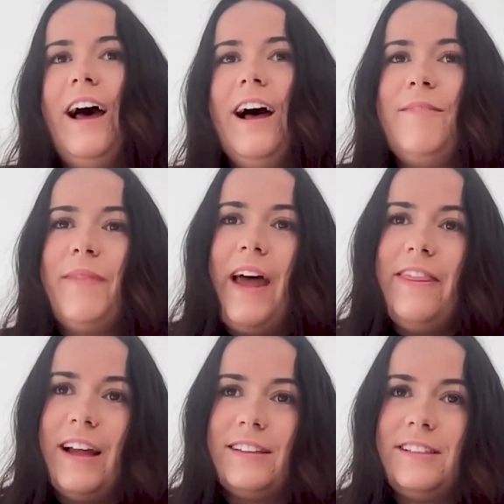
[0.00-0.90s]

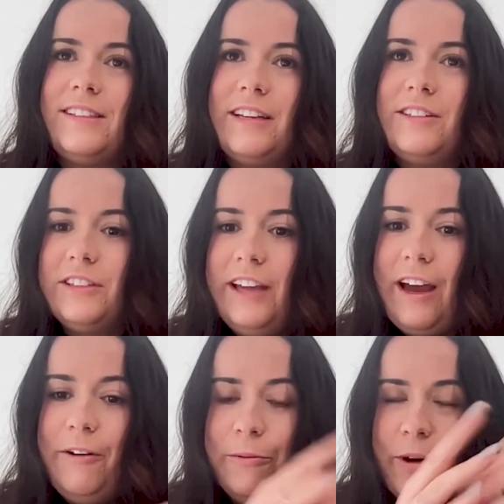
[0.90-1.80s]
And that's essentially
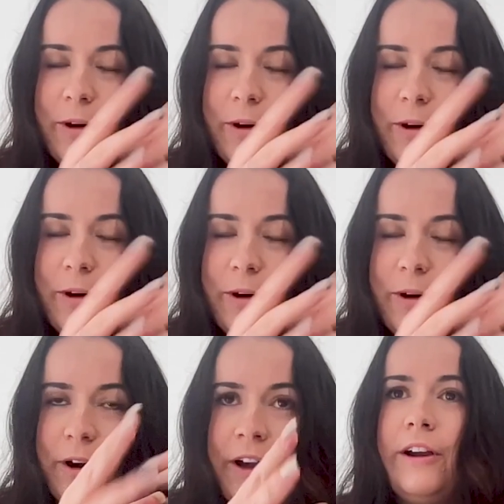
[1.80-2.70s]
how it works. There's
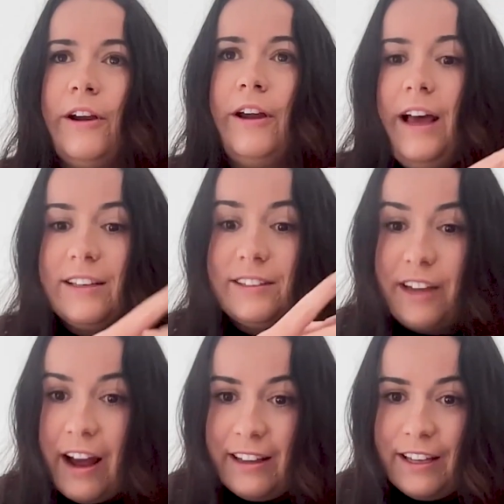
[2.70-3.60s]
also a
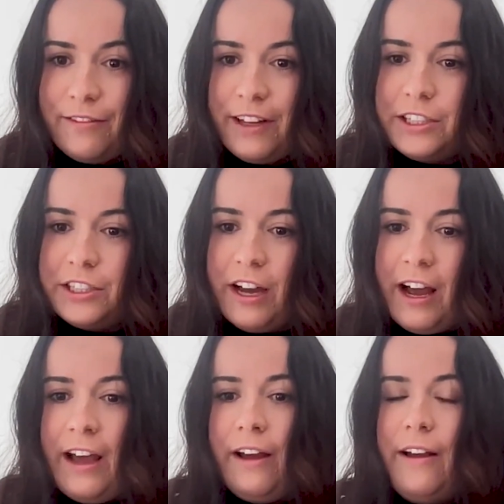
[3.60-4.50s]
styling
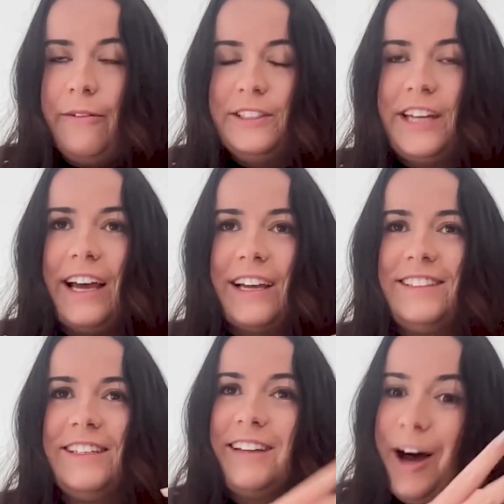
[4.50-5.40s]
feature, which acts
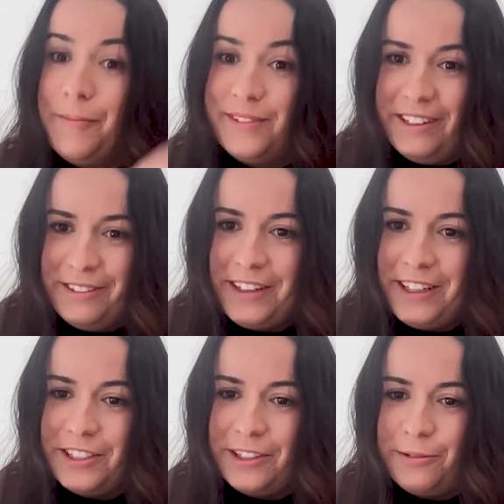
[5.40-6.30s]
as an upsell
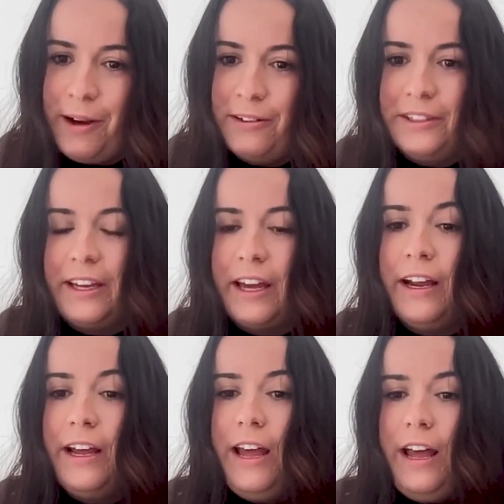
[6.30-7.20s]
feature as well to get
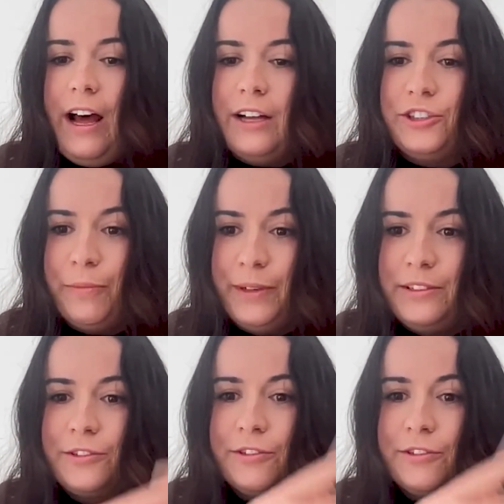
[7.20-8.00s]
shoppers to